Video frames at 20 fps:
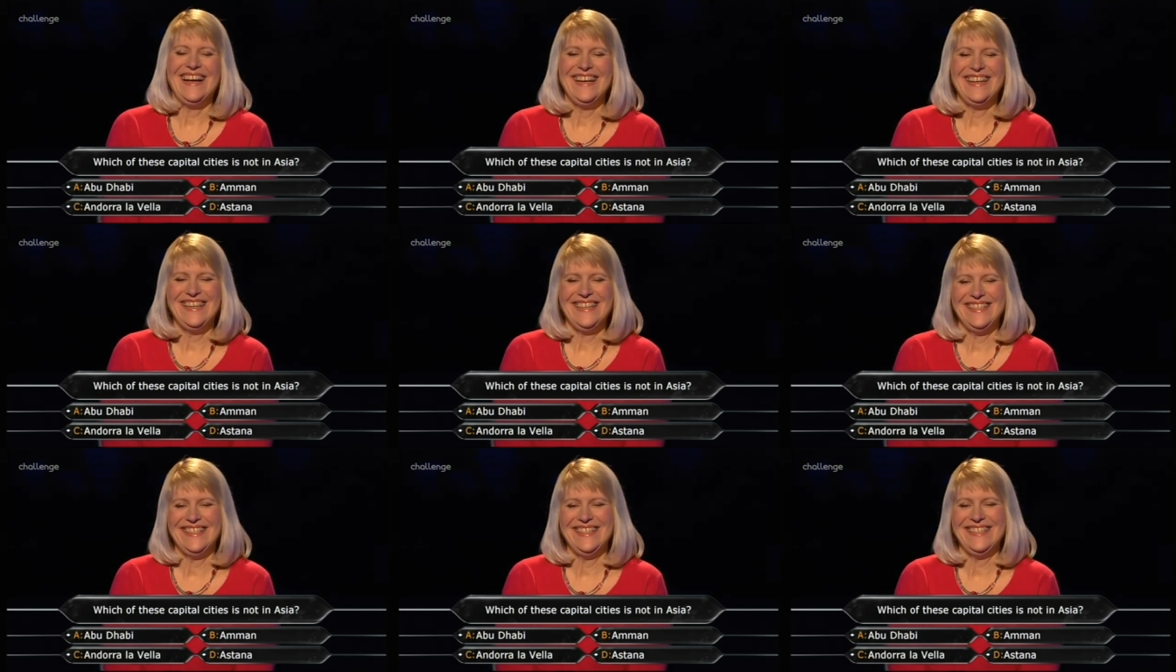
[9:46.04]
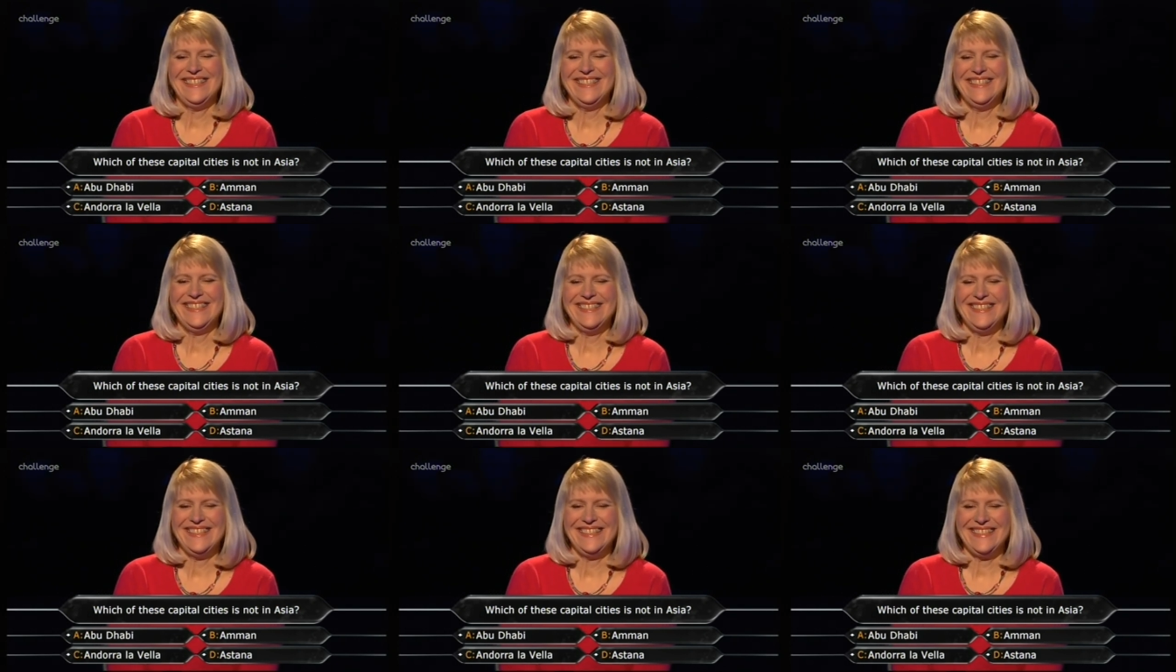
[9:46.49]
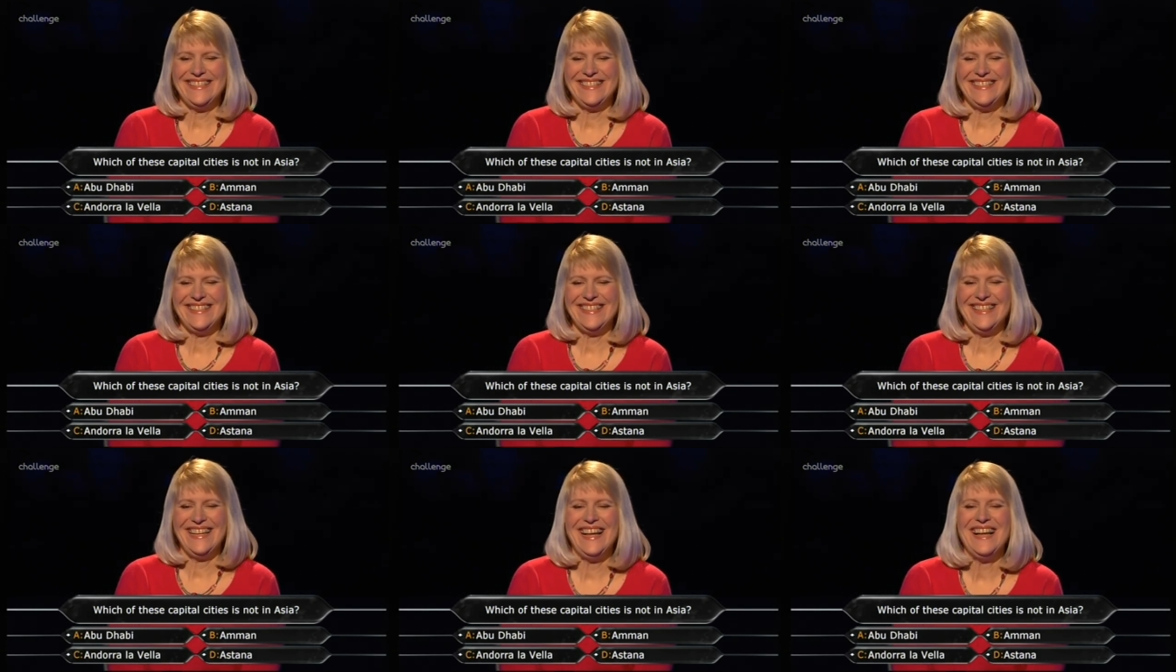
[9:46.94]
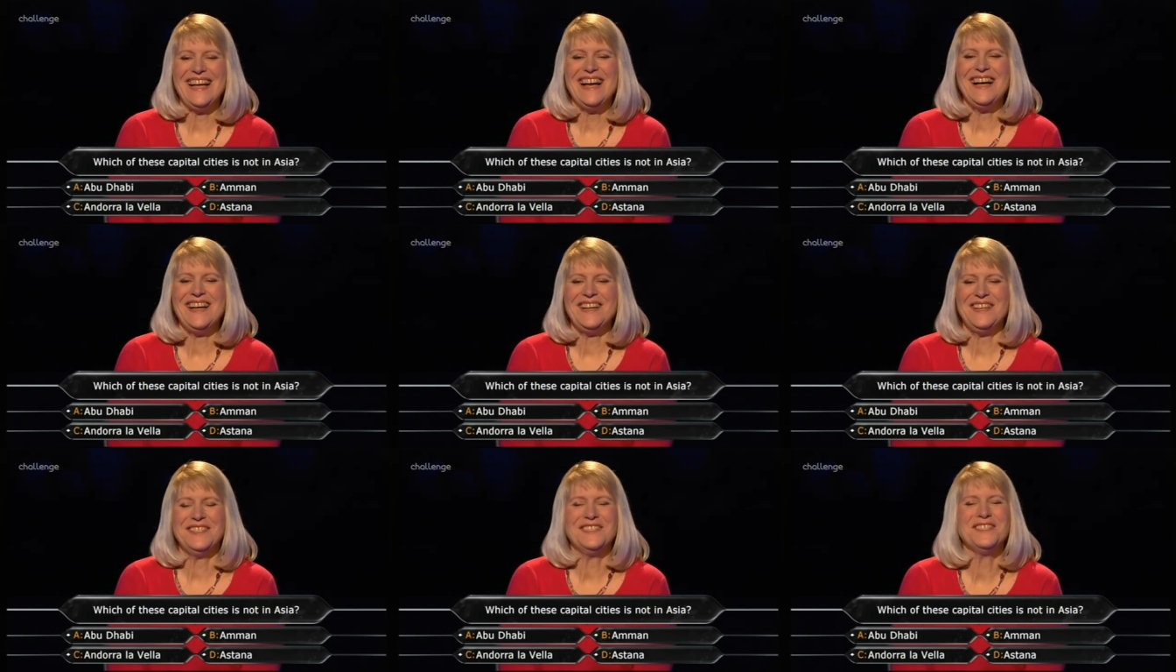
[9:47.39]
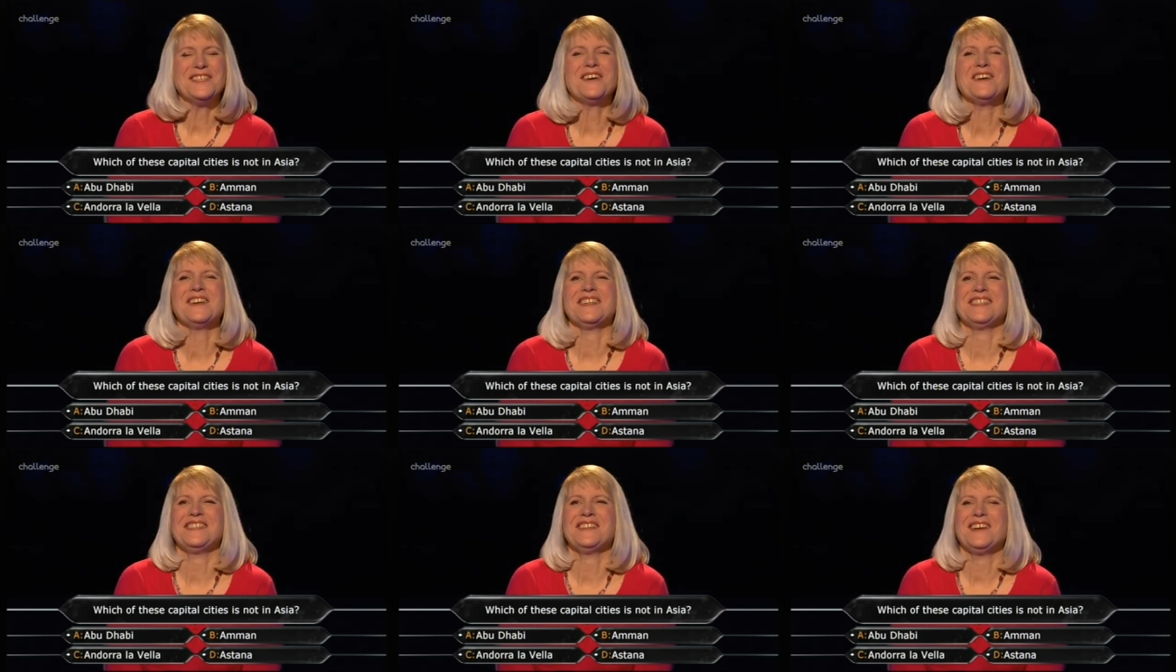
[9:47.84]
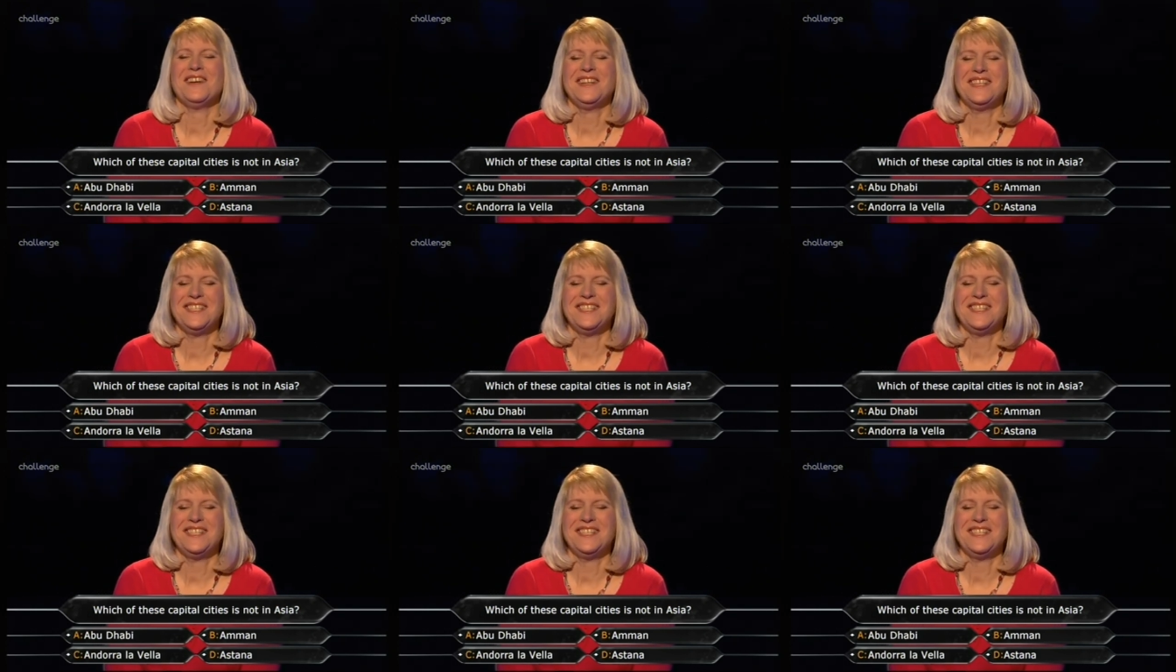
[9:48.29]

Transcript: It's hysteria. Uh, no, it's not